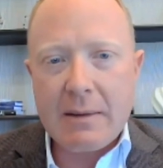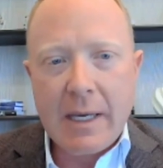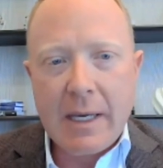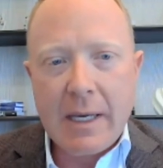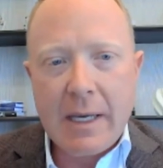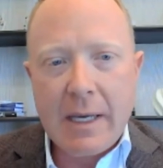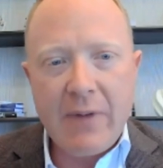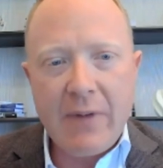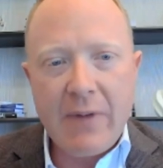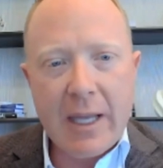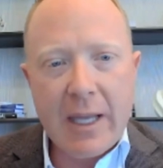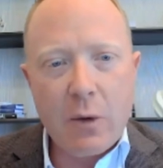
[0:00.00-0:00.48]

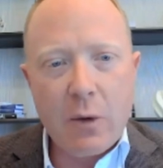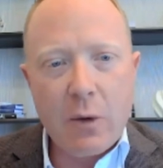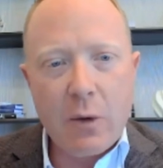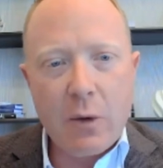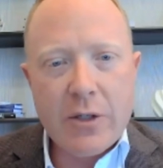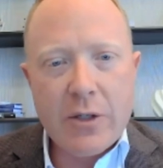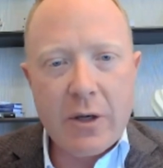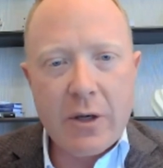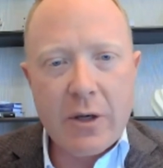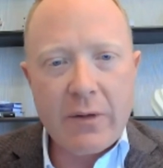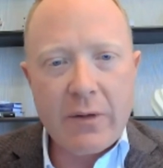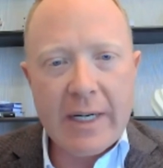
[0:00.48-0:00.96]

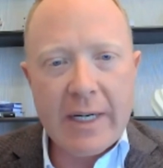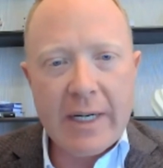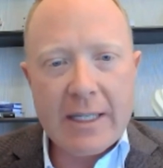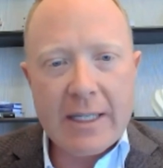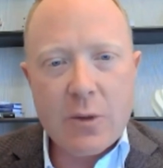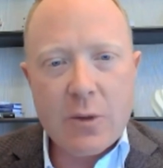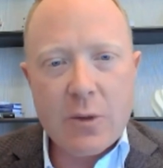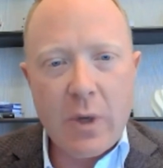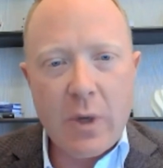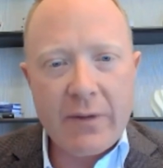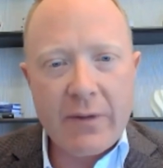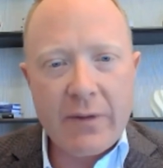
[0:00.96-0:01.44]
valuation over the
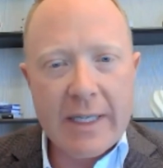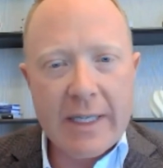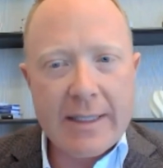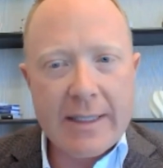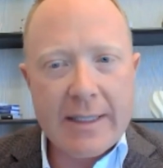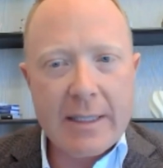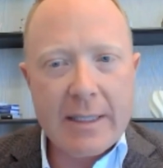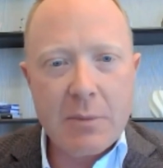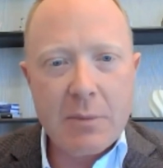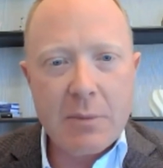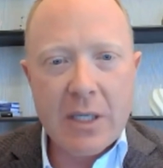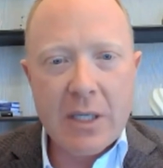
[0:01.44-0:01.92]
next 12 to
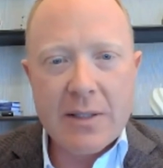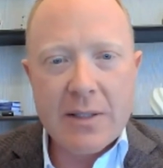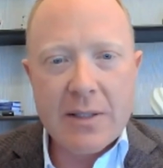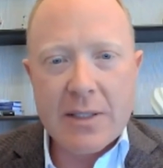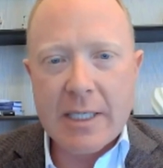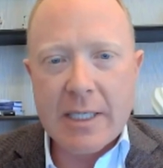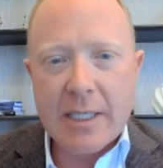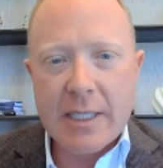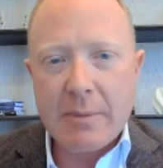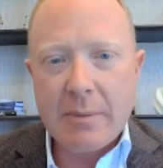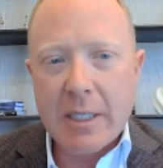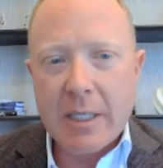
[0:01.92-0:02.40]
18 months
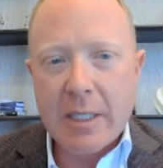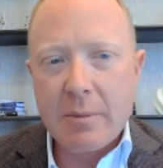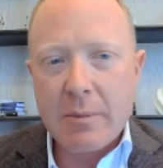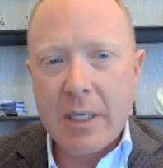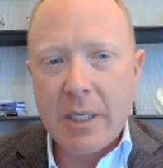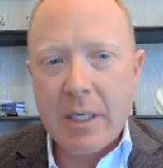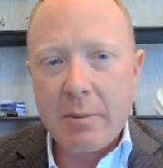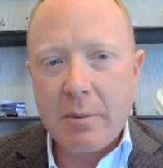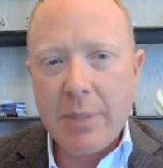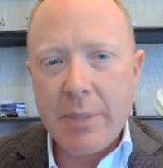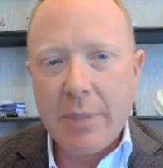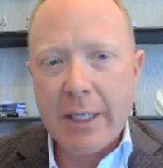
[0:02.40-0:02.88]
is going to be
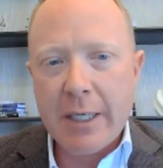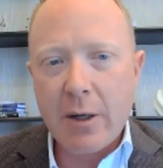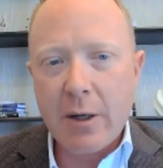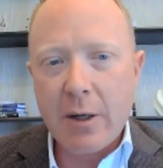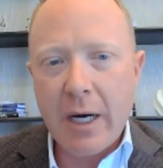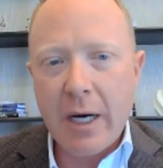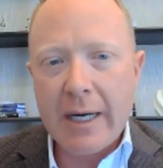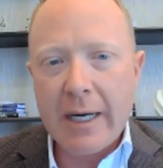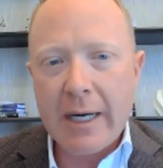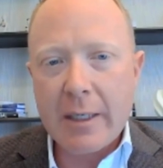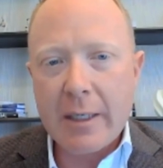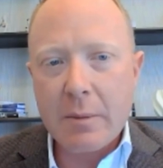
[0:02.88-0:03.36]
a bigger
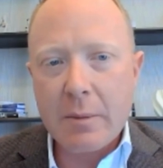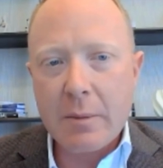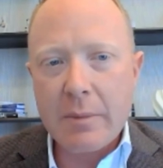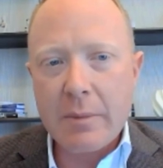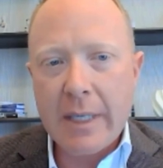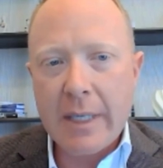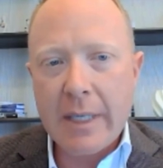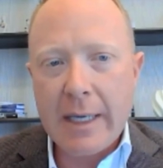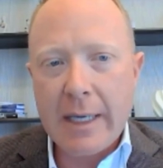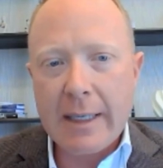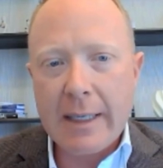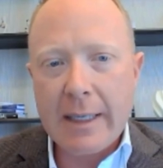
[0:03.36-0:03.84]

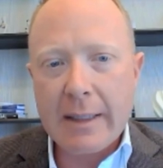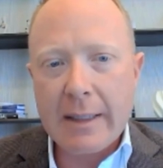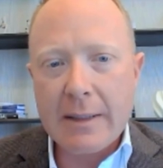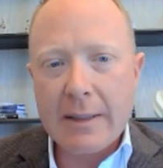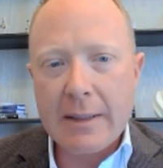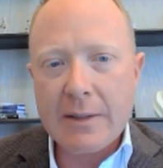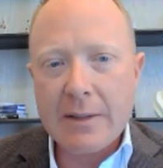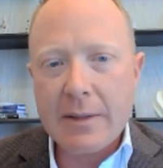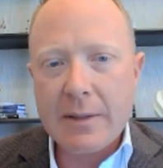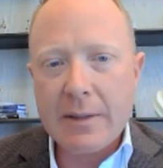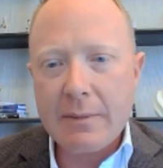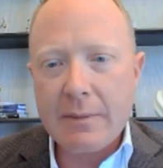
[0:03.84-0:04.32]
item.
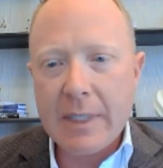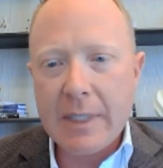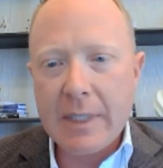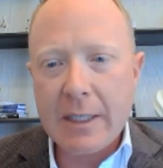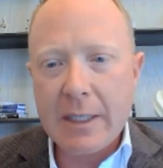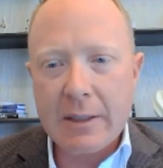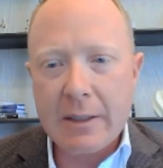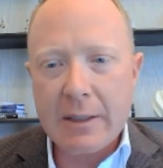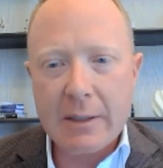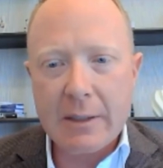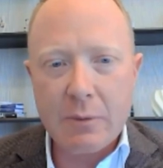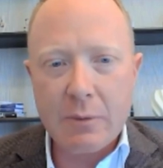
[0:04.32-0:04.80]
And
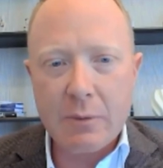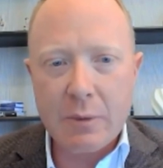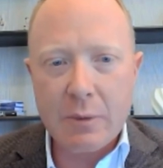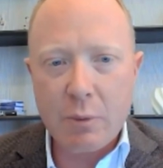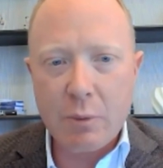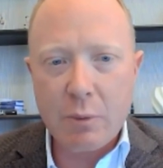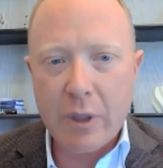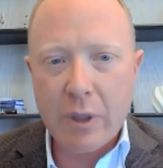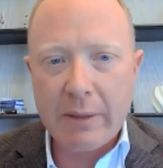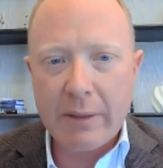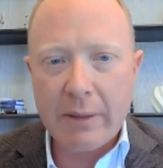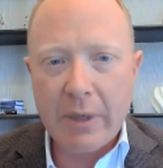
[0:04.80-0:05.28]
you
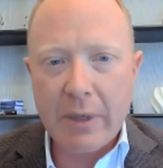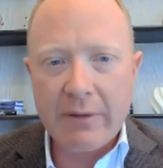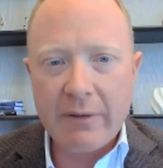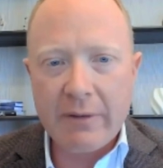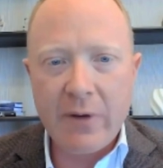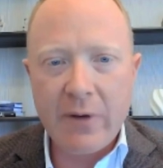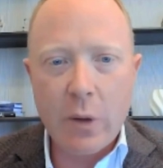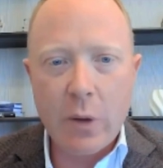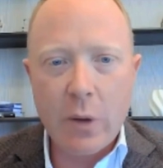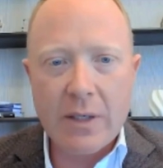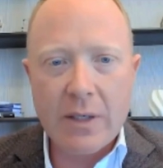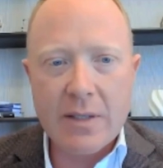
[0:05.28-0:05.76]
really want to
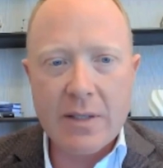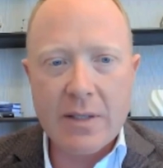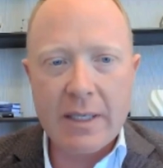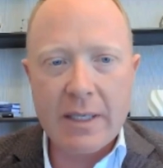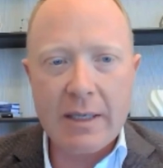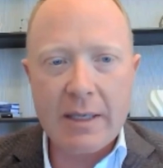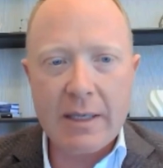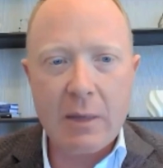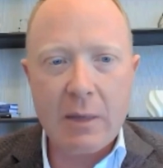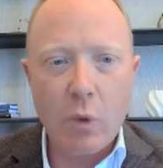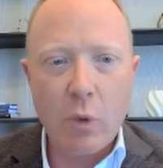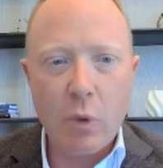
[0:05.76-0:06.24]
focus
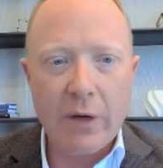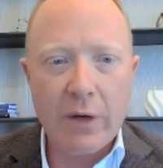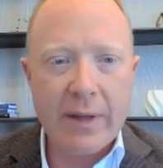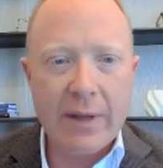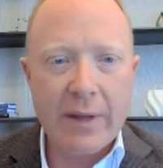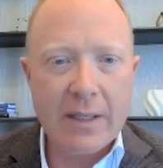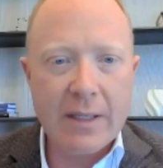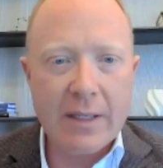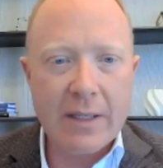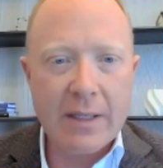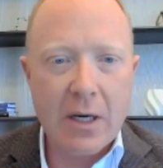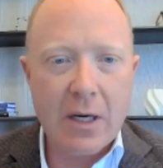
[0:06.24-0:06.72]
on where
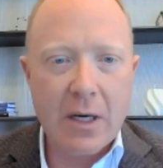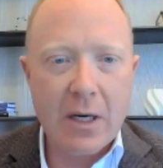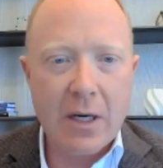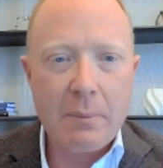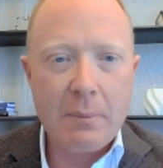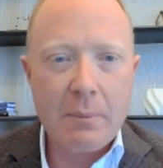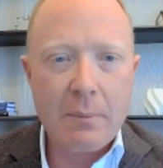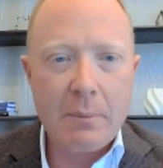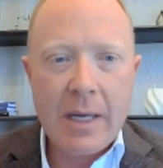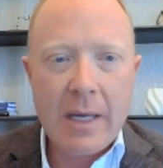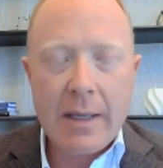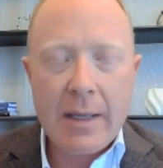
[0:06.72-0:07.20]
things
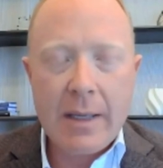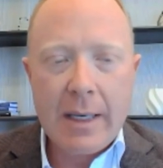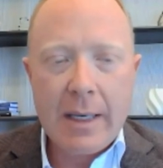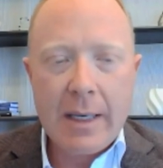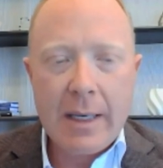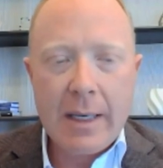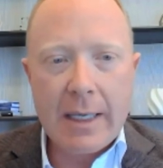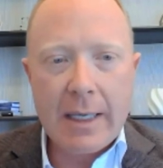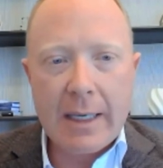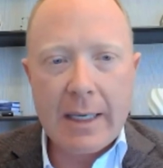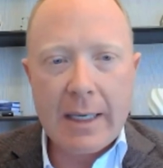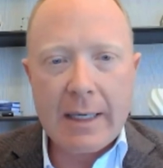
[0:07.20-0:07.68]
are
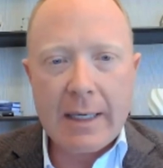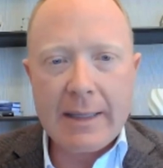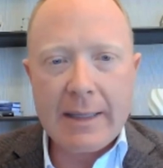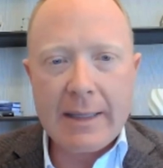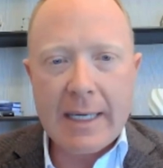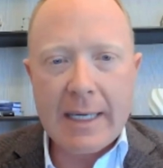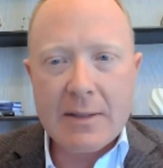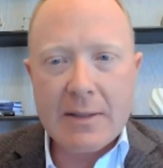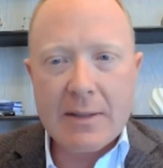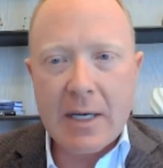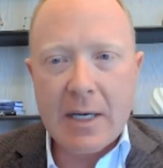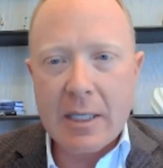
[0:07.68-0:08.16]
on
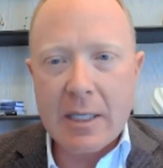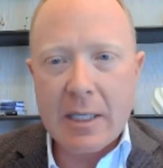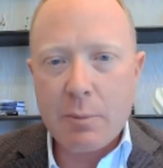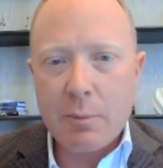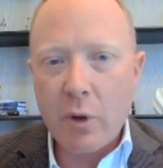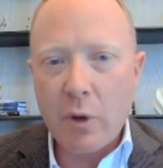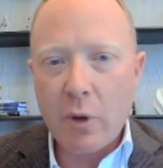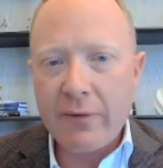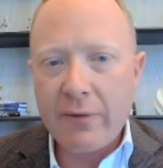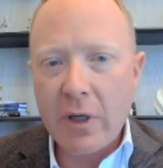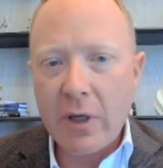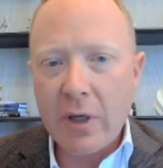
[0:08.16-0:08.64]
that side of the
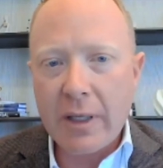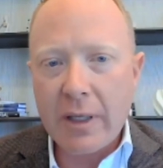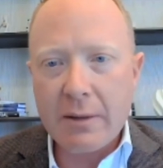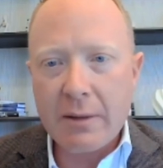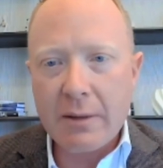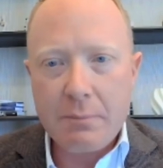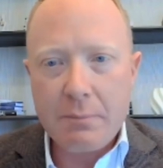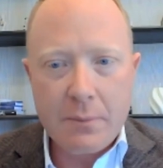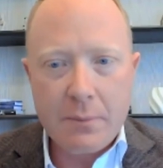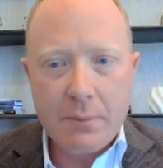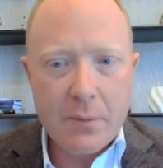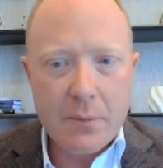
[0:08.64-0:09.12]

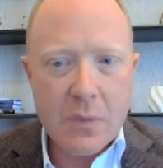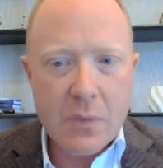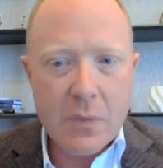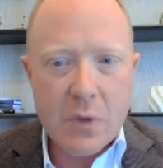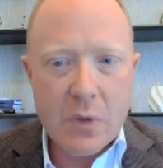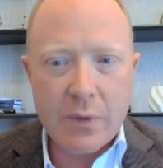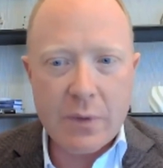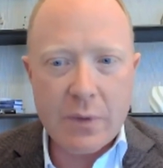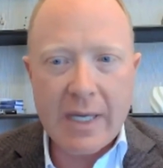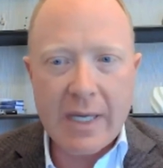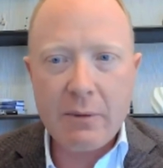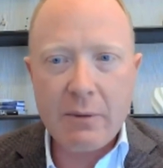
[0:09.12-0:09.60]
portfolio.
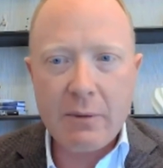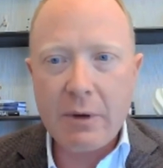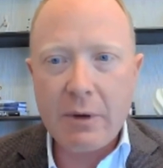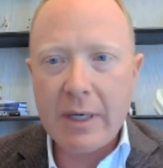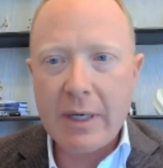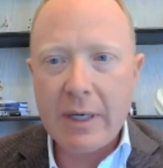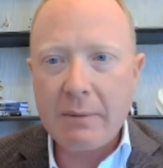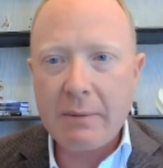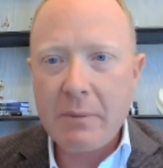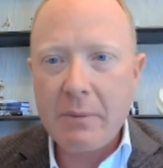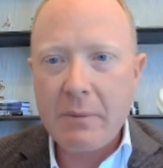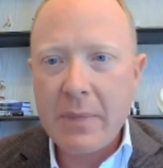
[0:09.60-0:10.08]
So with that, we
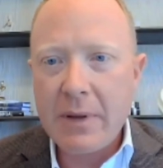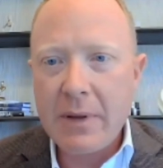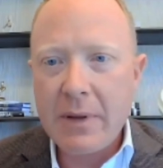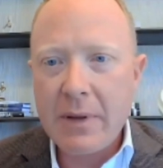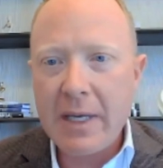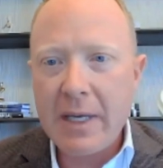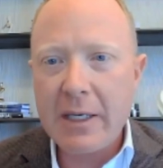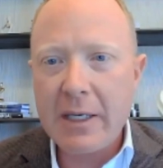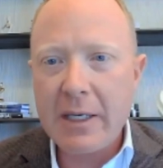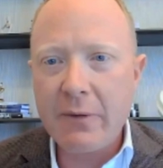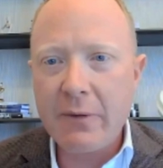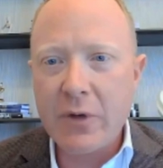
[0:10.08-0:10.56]
want to
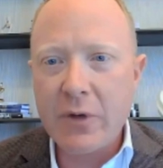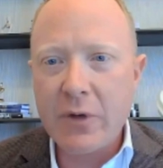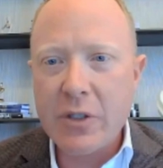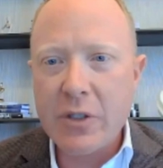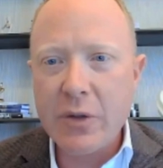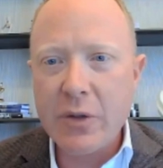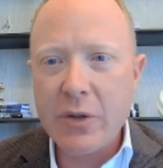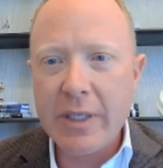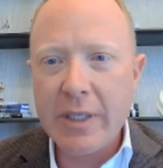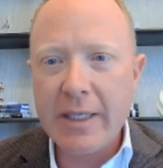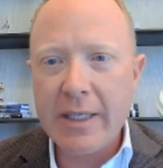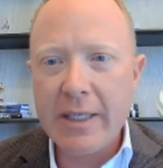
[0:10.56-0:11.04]
thank you for
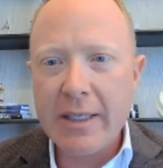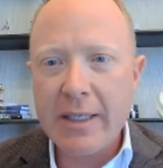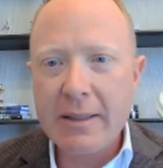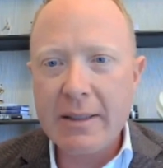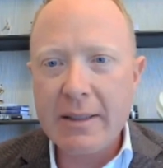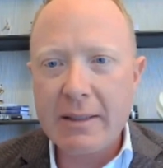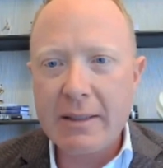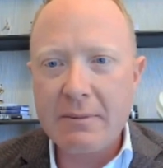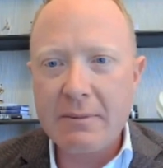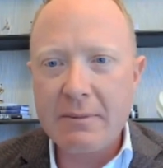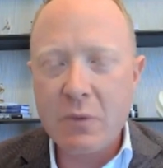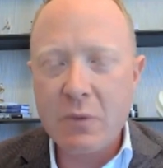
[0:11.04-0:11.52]
tuning in,
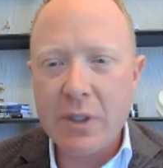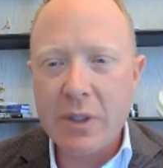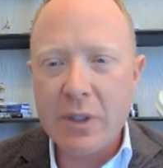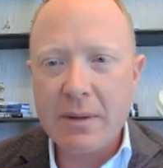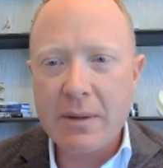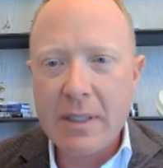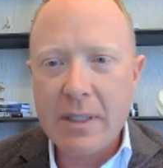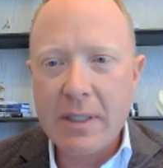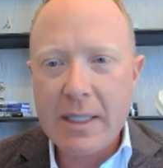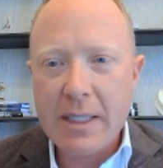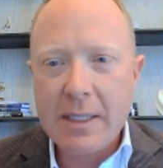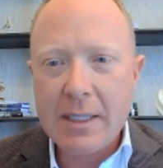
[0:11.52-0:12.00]
and we'll
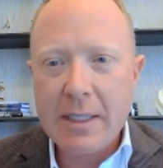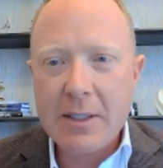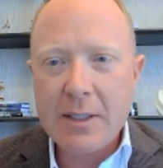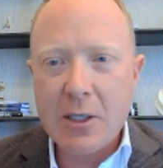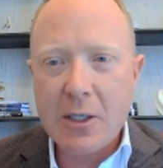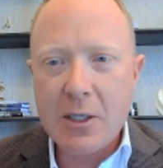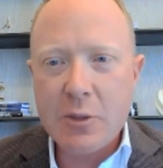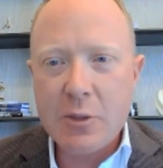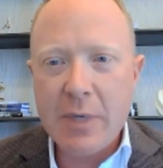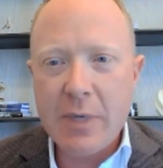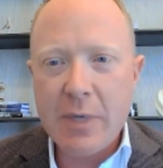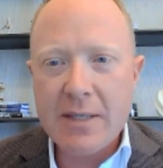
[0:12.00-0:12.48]

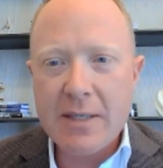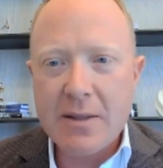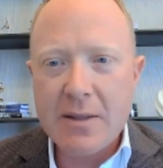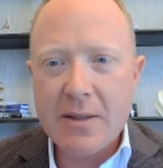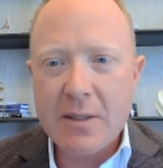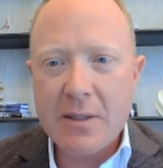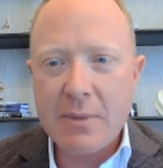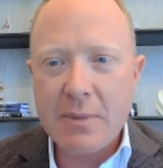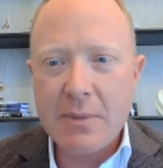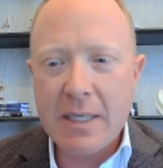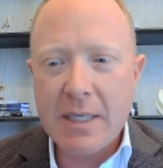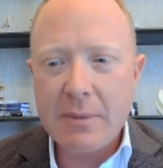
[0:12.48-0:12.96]
touch base in
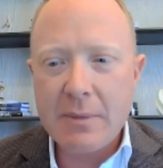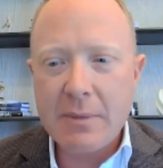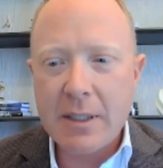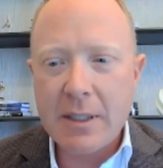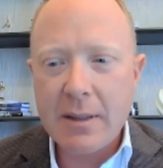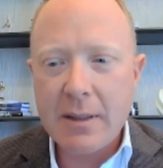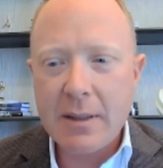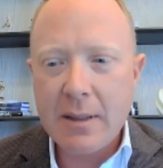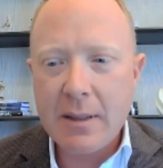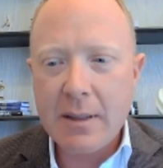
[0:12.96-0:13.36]
September.